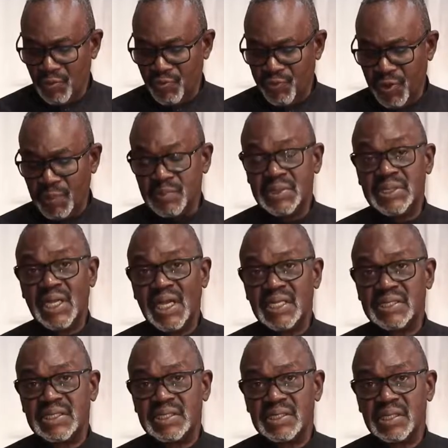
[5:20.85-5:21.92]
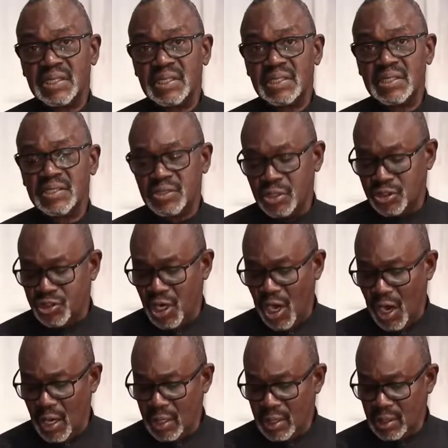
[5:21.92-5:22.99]
From dusk to
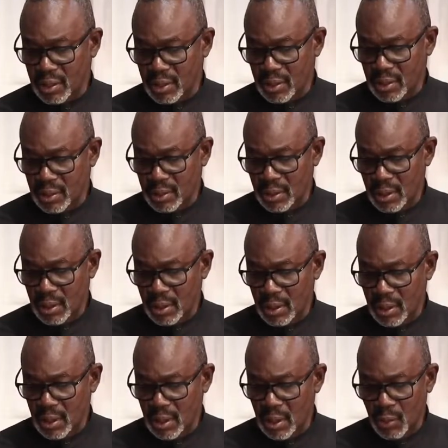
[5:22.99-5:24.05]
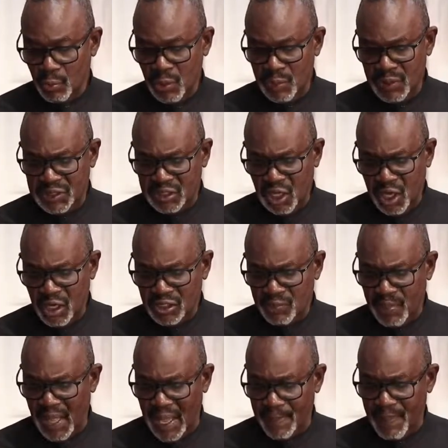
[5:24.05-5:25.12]
dark, we massaged
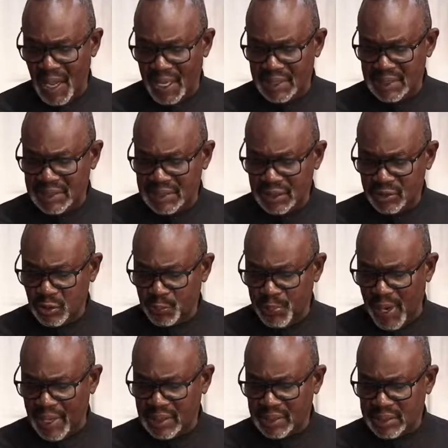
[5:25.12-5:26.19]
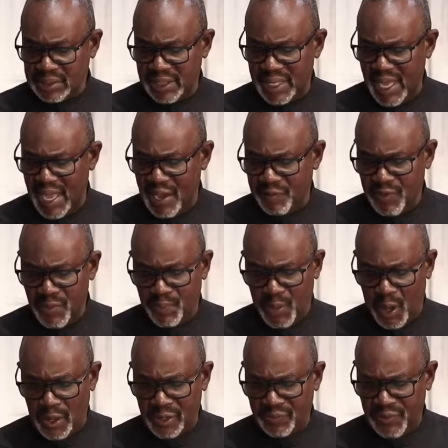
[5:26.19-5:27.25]
black bodies until practically every
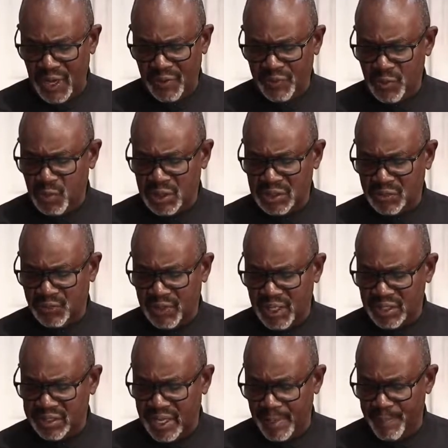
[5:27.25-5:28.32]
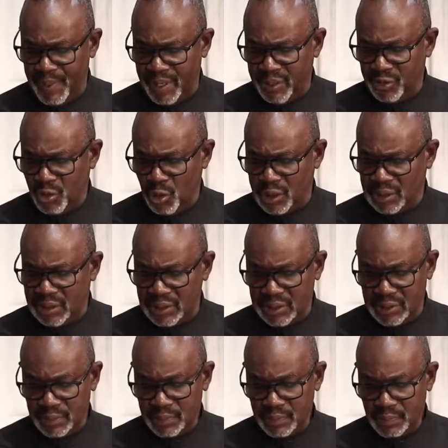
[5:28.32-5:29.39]
part of everyone's flesh had been
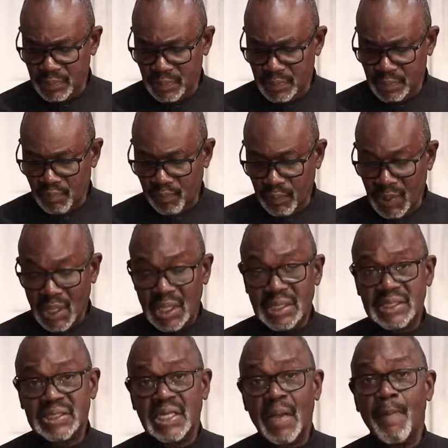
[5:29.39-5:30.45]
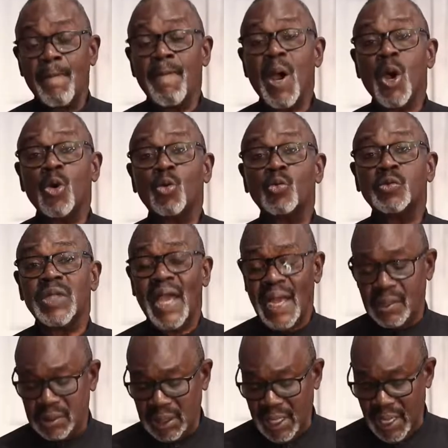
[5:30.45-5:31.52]
anointed. Some moaned
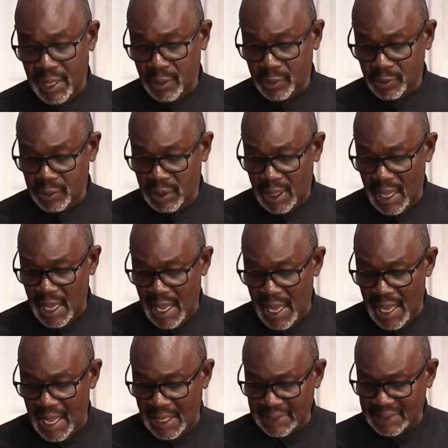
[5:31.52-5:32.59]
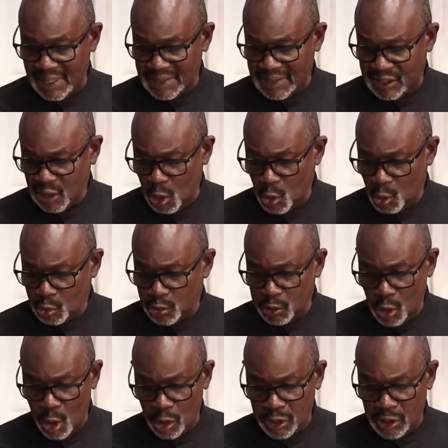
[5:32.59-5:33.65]
out loud as their soul's
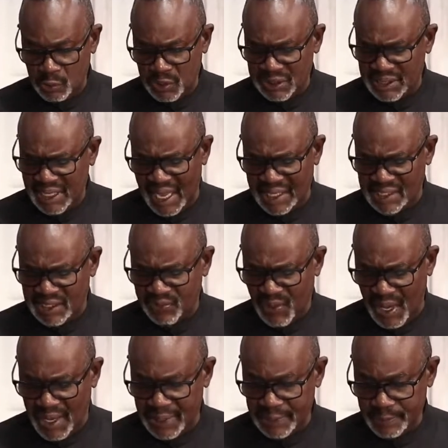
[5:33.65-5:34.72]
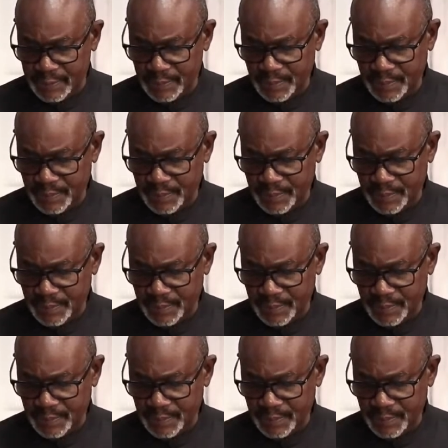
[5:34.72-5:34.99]
longing was satisfied.